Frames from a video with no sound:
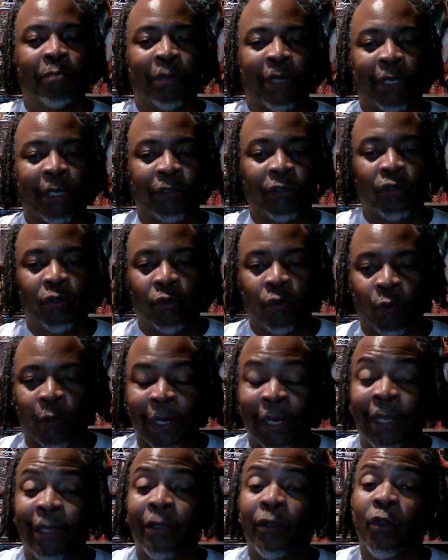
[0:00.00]
but
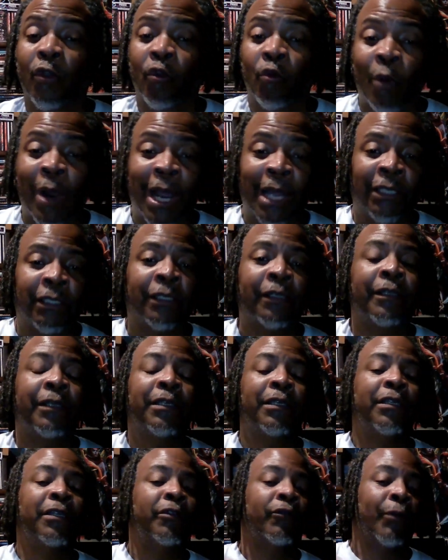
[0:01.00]
great
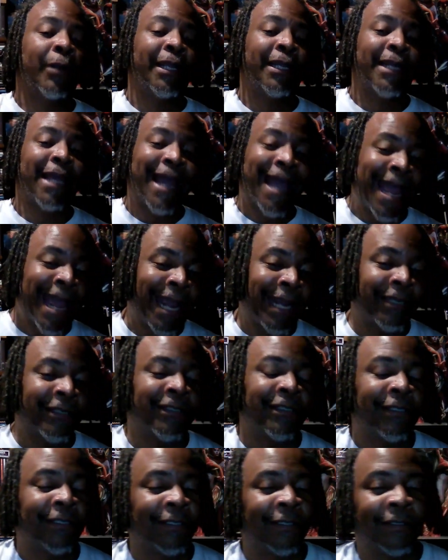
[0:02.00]
quality, great
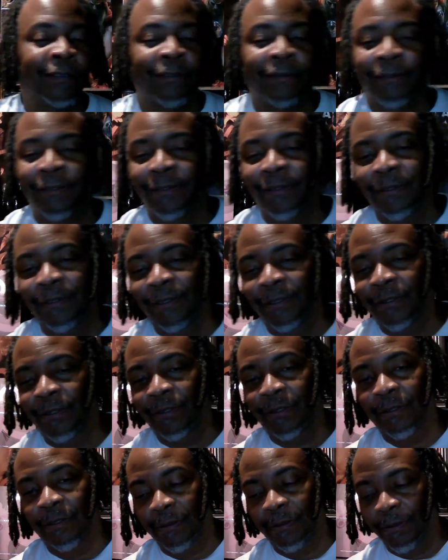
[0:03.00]
acting,
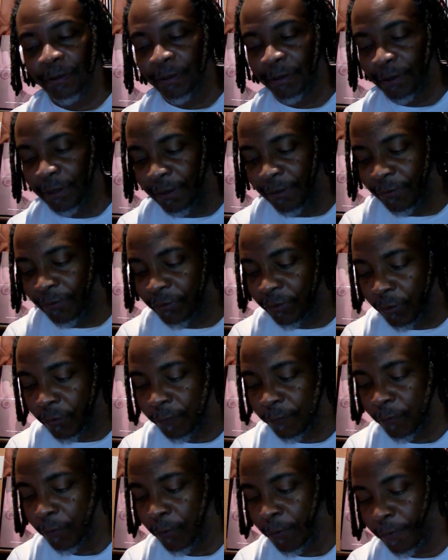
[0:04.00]
and
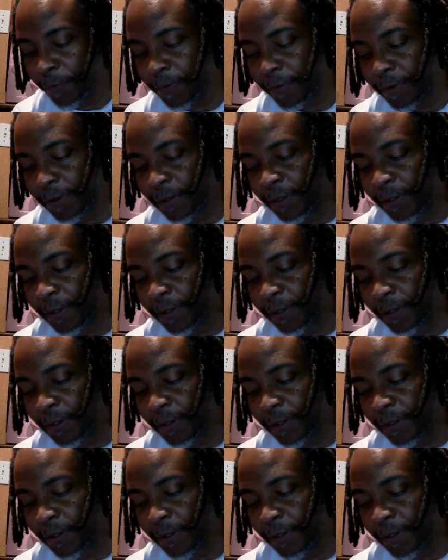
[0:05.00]
so forth.